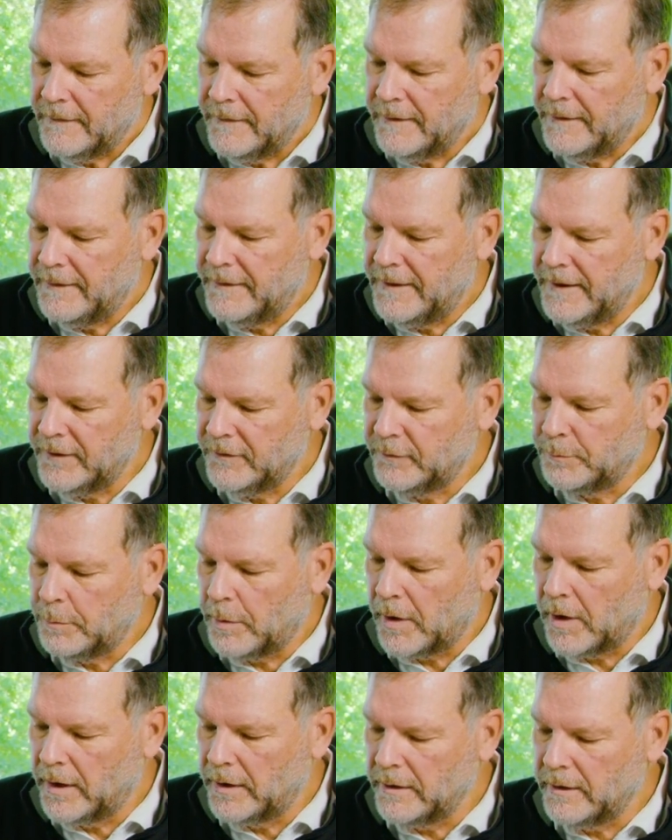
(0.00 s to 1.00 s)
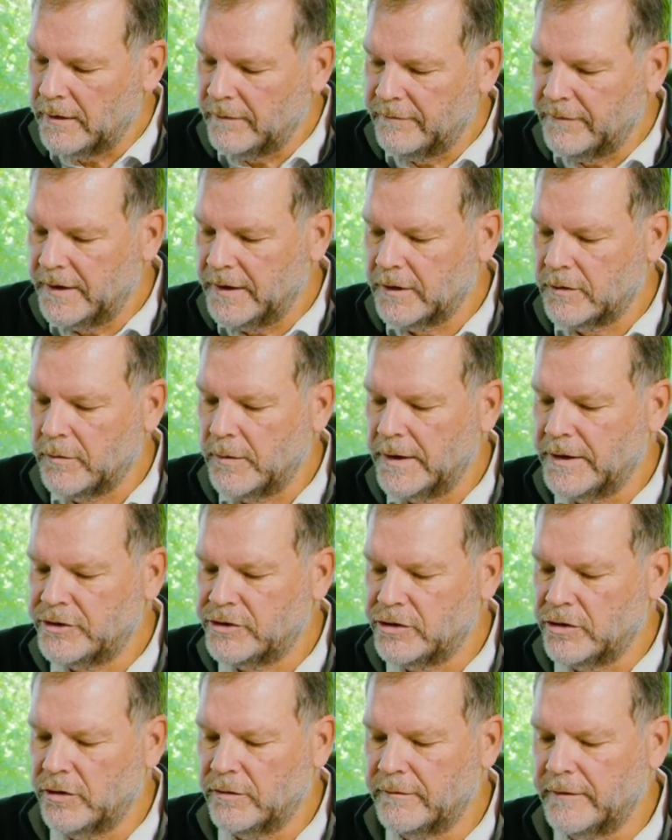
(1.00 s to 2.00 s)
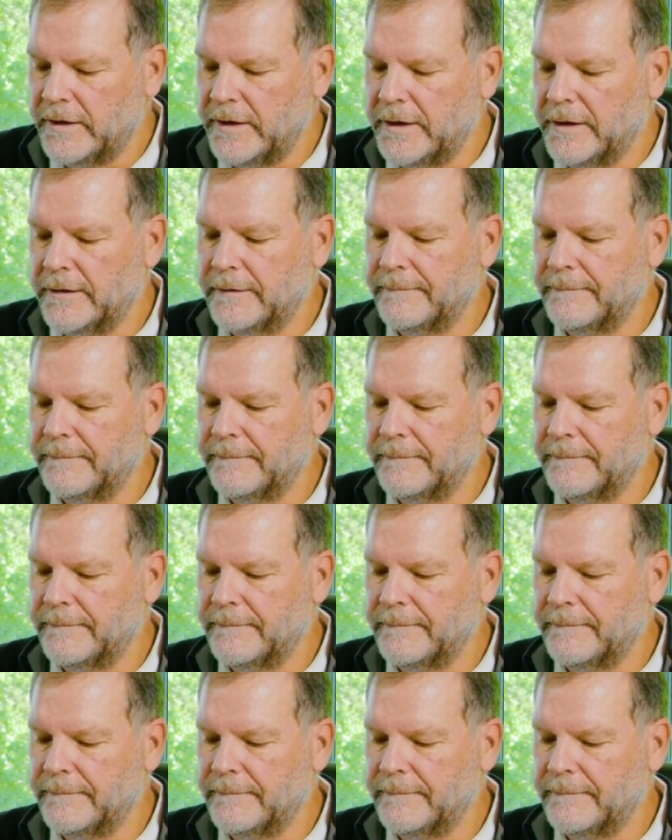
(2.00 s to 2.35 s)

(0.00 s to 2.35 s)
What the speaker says: this part of the equation over here.